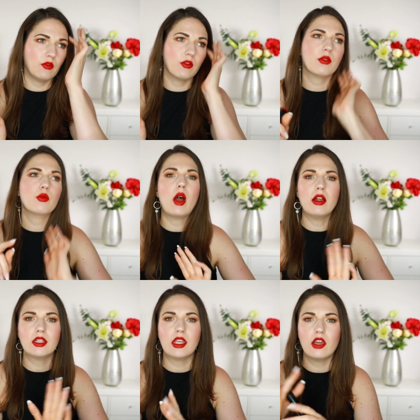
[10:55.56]

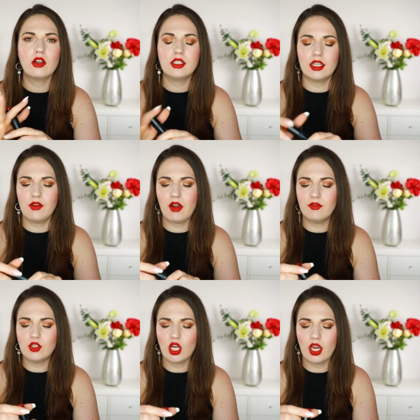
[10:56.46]
throughout the years, and they've
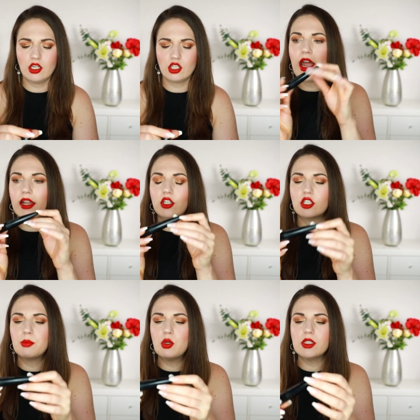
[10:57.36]
kind of changed. And they're
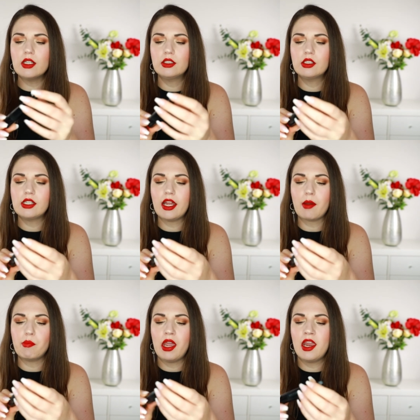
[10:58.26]
supposed to look like
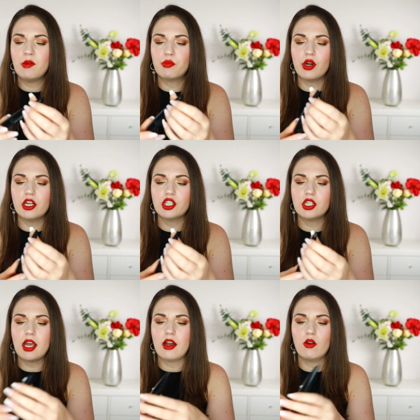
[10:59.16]
a paintbrush
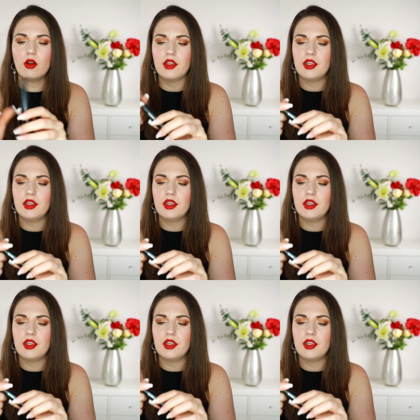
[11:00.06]
now. I